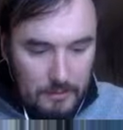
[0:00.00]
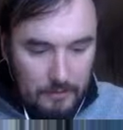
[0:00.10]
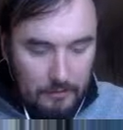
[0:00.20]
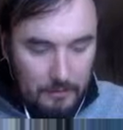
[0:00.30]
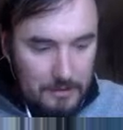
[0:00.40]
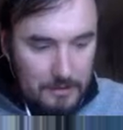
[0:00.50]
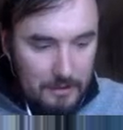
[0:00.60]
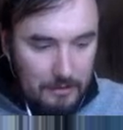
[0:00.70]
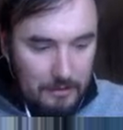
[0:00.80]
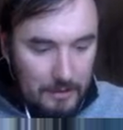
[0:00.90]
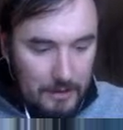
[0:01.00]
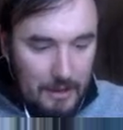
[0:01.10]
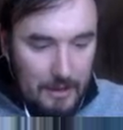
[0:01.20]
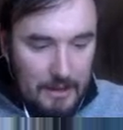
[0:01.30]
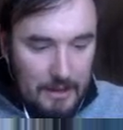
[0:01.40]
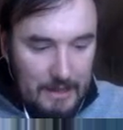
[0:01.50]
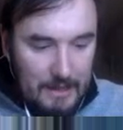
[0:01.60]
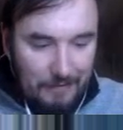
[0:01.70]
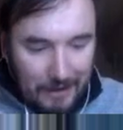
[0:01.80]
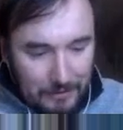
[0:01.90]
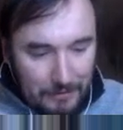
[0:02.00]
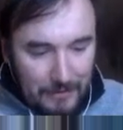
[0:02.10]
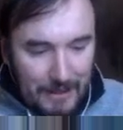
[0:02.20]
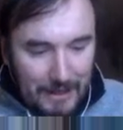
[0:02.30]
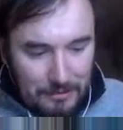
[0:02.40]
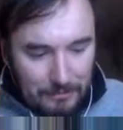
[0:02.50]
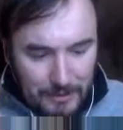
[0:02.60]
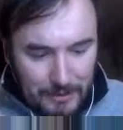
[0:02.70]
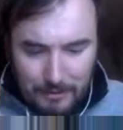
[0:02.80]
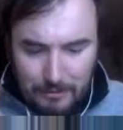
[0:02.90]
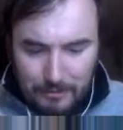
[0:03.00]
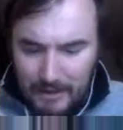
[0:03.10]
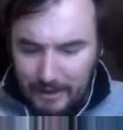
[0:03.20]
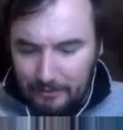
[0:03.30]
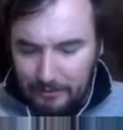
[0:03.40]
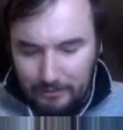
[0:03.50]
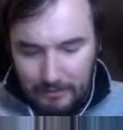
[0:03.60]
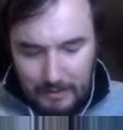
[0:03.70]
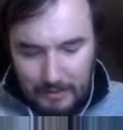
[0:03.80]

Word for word: different species. I found something actually really cool, guys.